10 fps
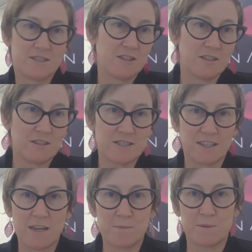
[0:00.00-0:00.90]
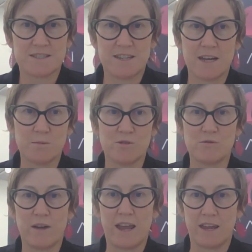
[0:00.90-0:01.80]
To keep it
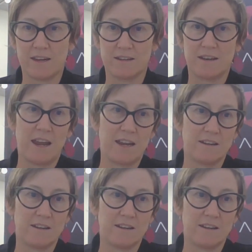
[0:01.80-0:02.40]
stable, and